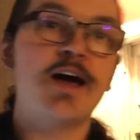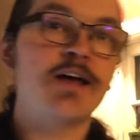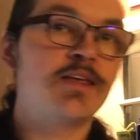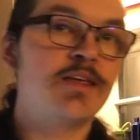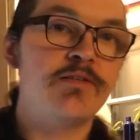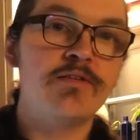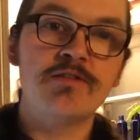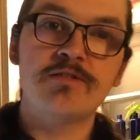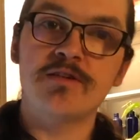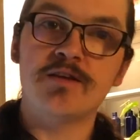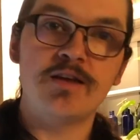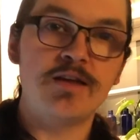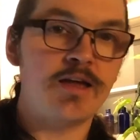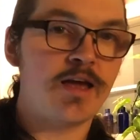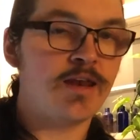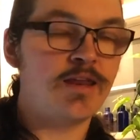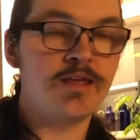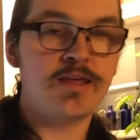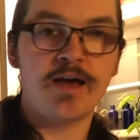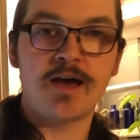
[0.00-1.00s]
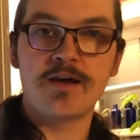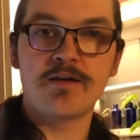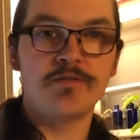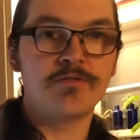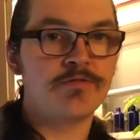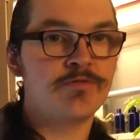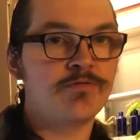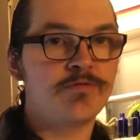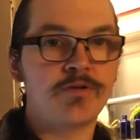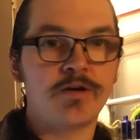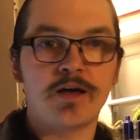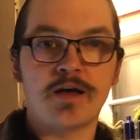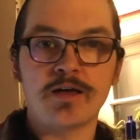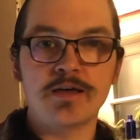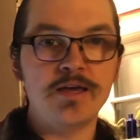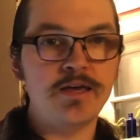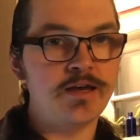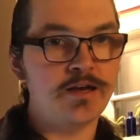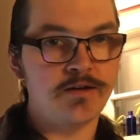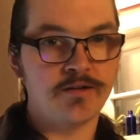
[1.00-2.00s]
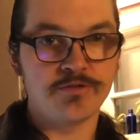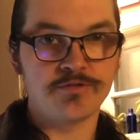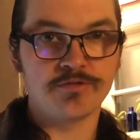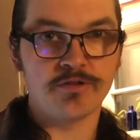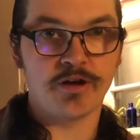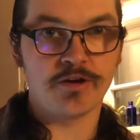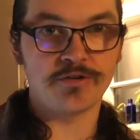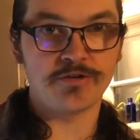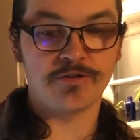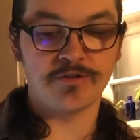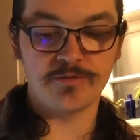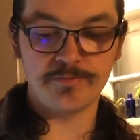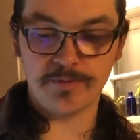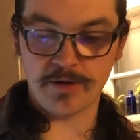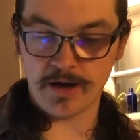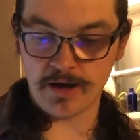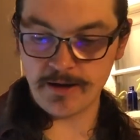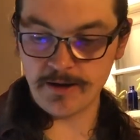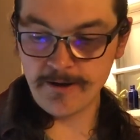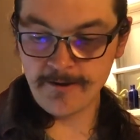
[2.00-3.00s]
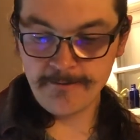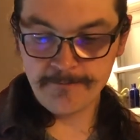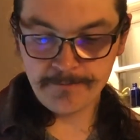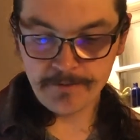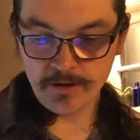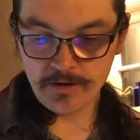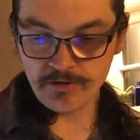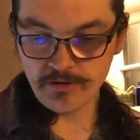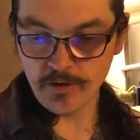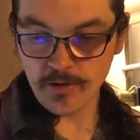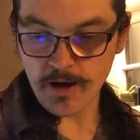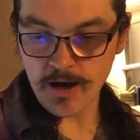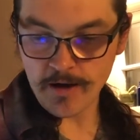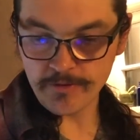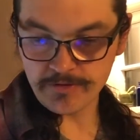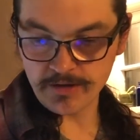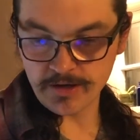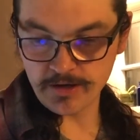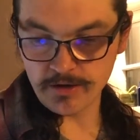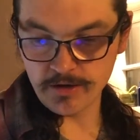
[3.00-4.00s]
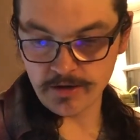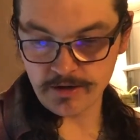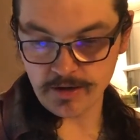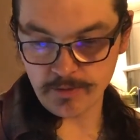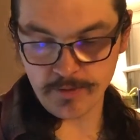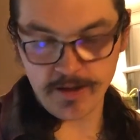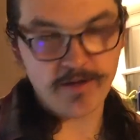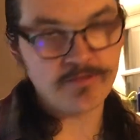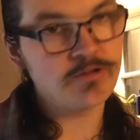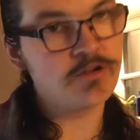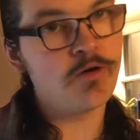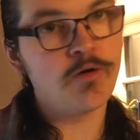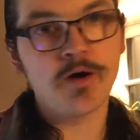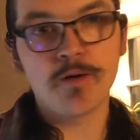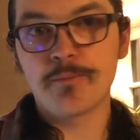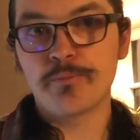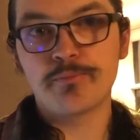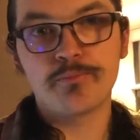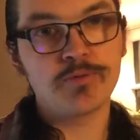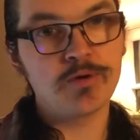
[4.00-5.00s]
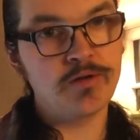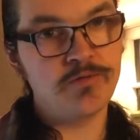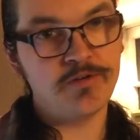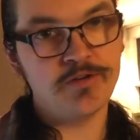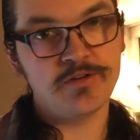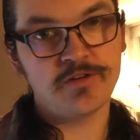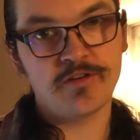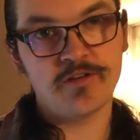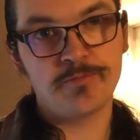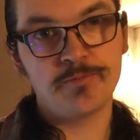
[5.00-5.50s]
give us any kind of heating instructions, but so often in cooking we have to go on previous